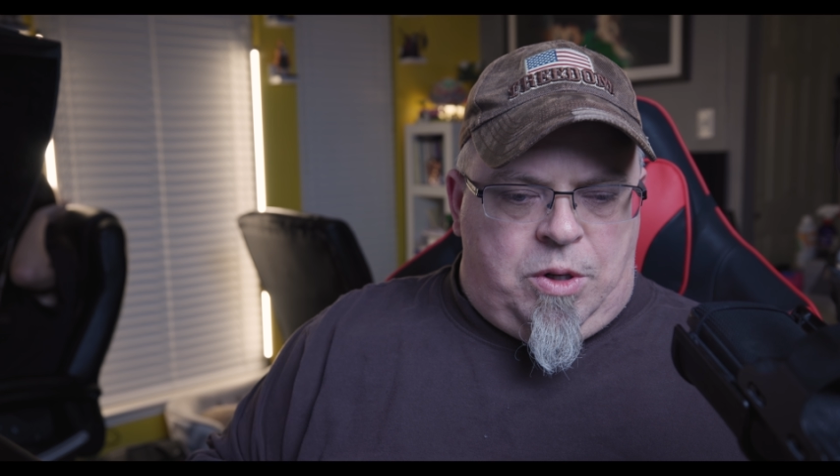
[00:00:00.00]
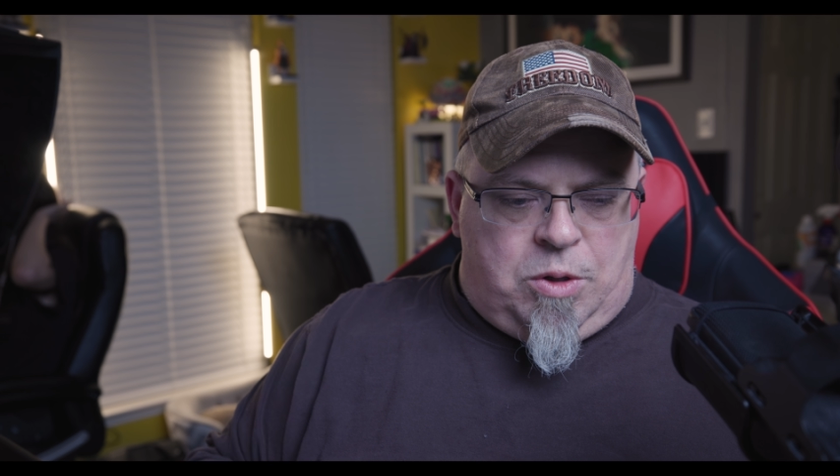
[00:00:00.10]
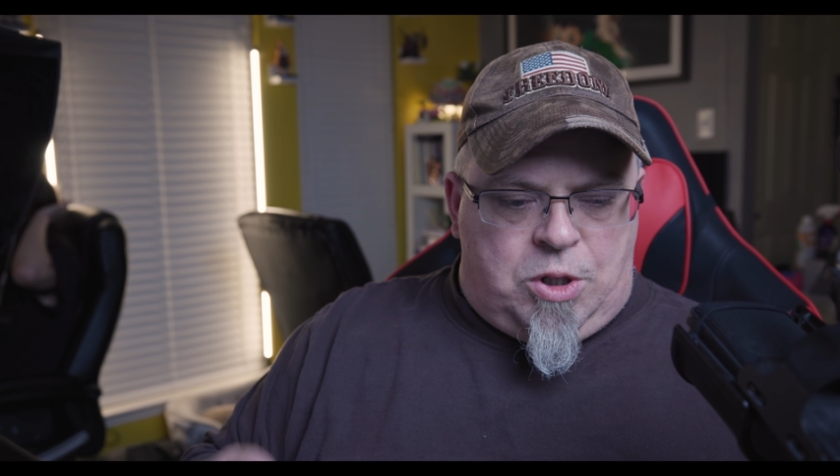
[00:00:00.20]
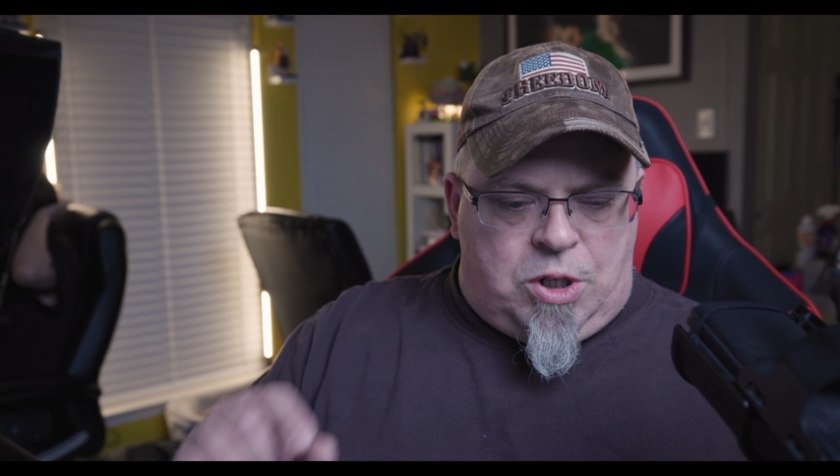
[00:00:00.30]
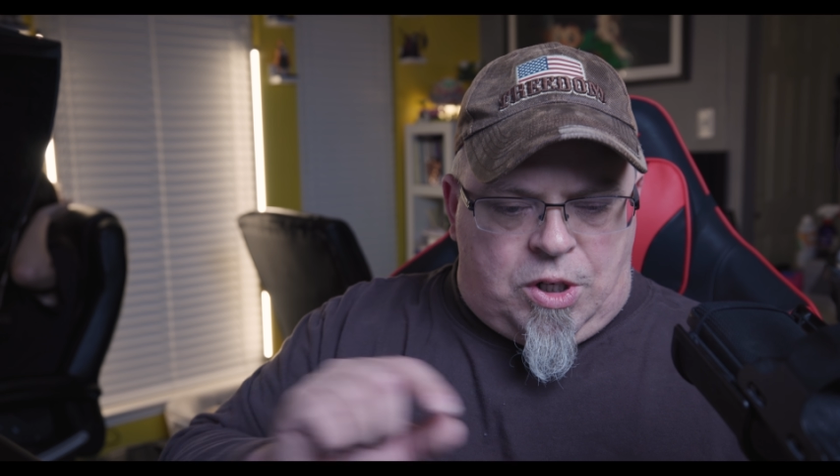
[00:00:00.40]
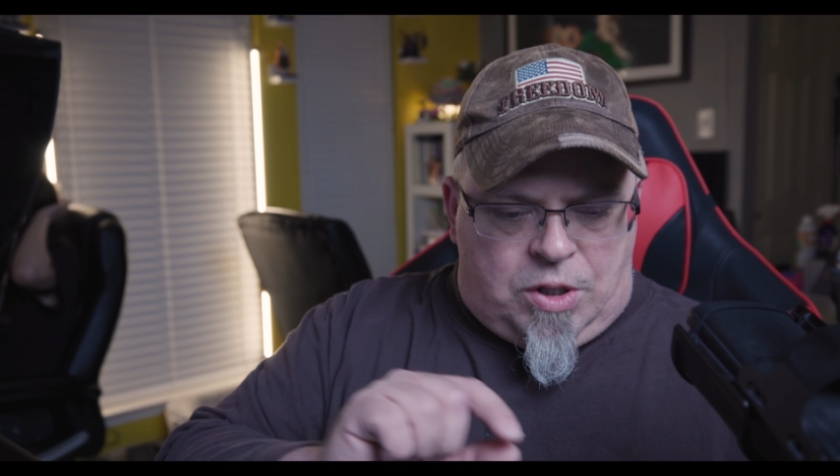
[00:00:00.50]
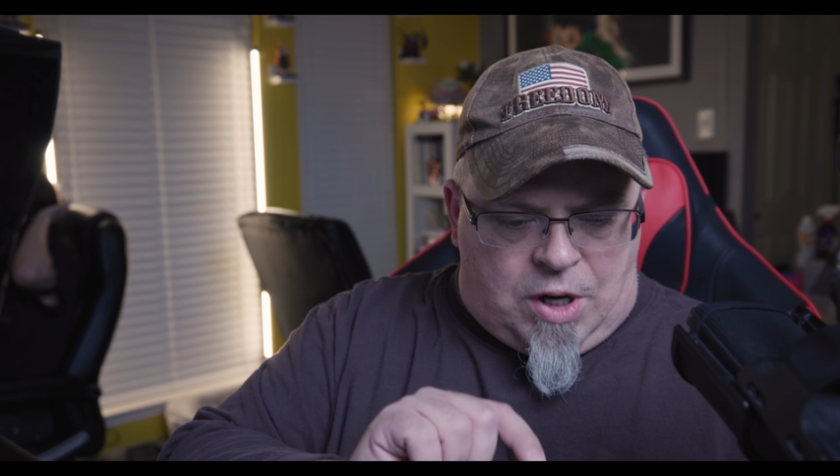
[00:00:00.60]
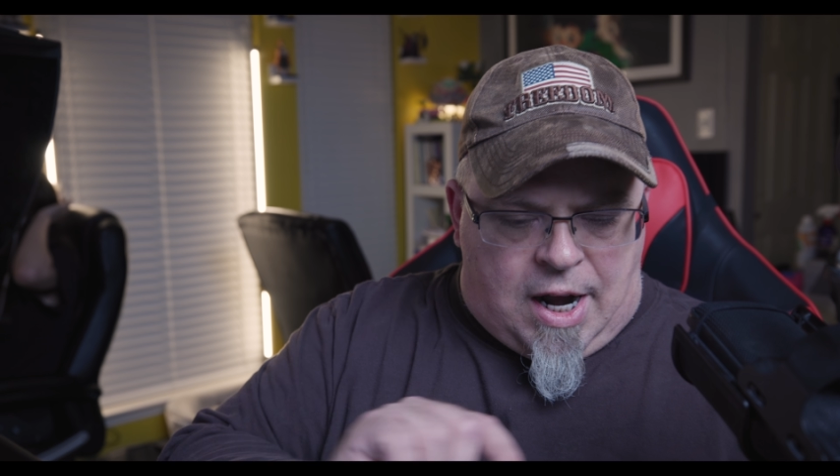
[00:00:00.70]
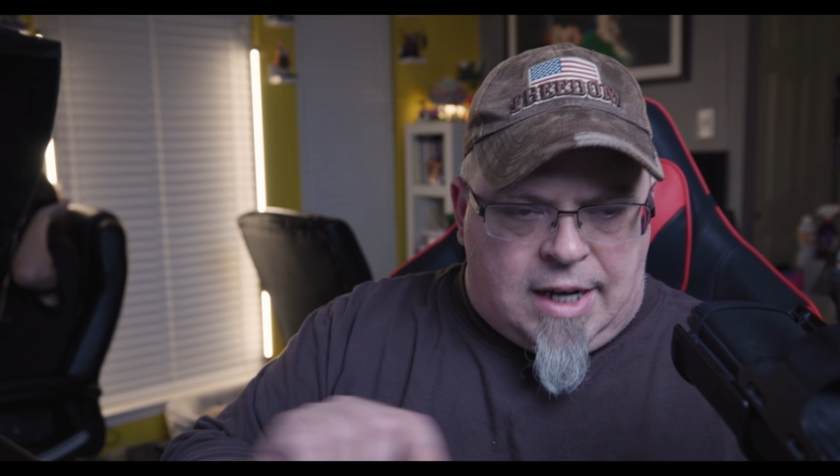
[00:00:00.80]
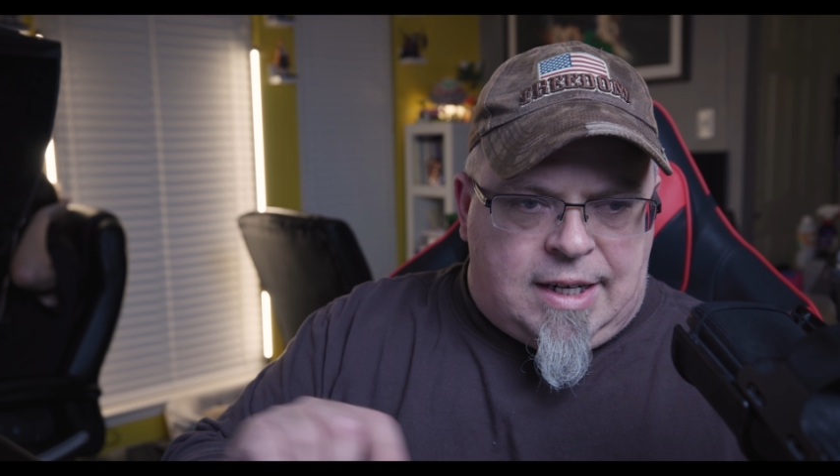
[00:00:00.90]
your
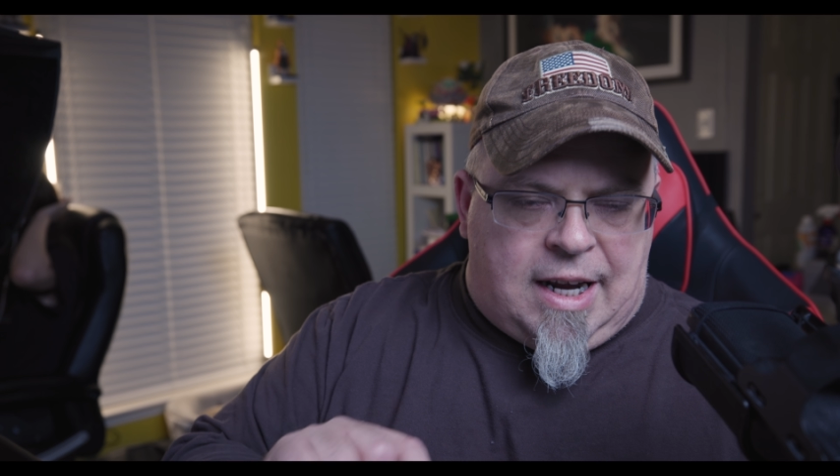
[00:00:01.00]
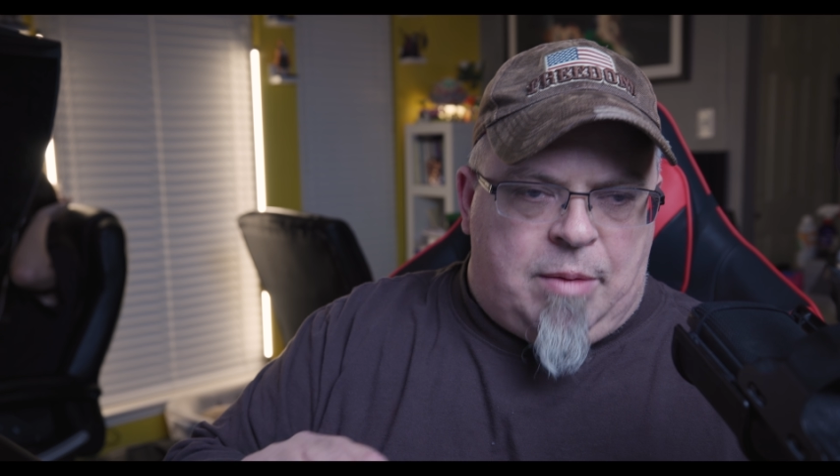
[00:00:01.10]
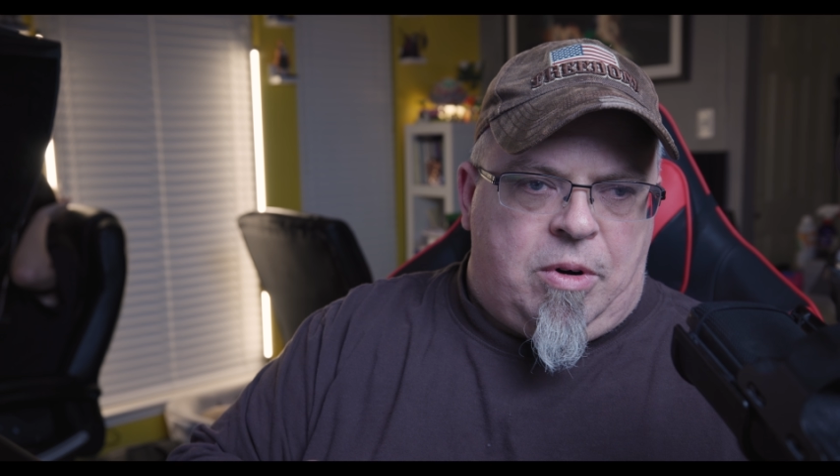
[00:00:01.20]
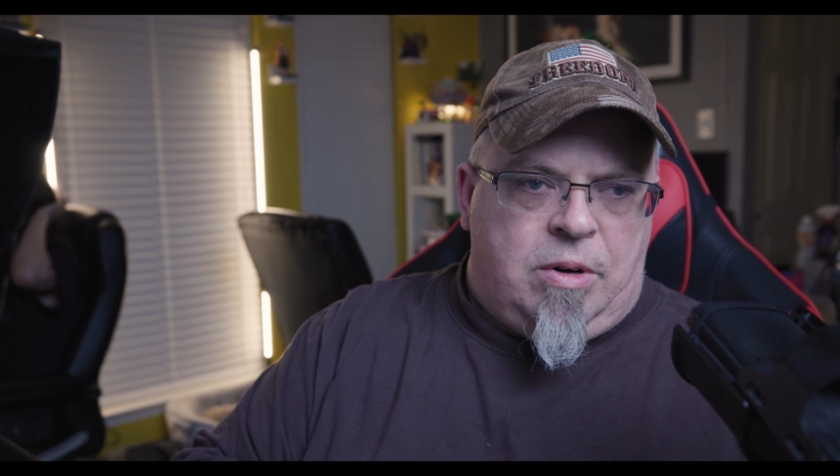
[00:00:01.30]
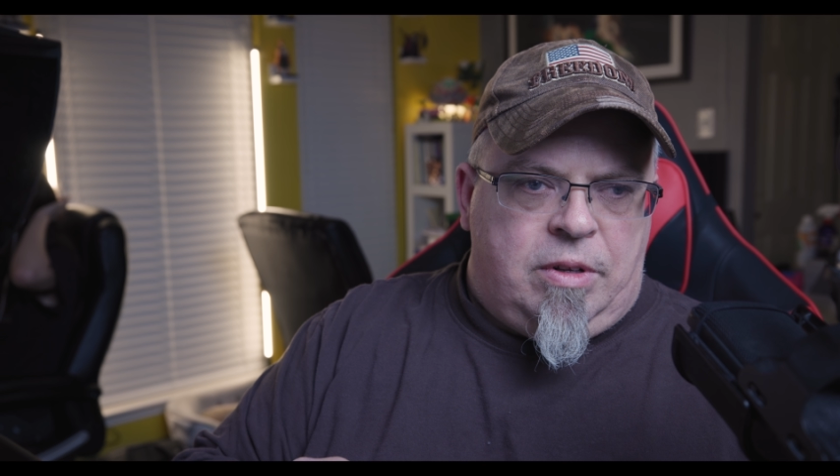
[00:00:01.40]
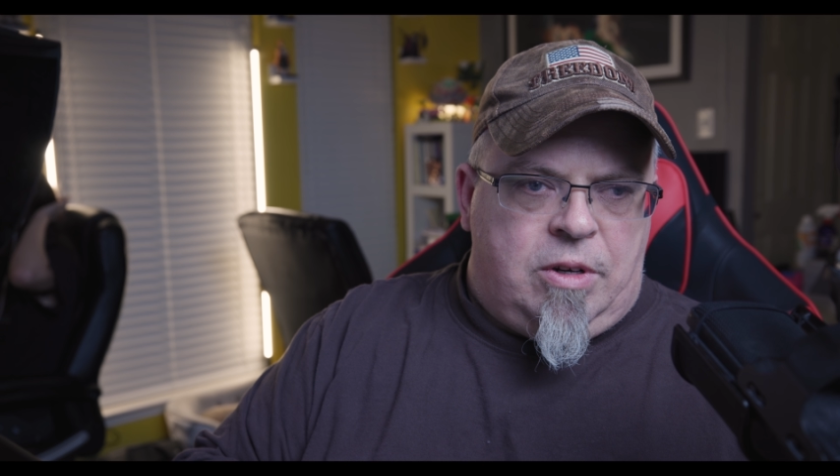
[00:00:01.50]
shot timer.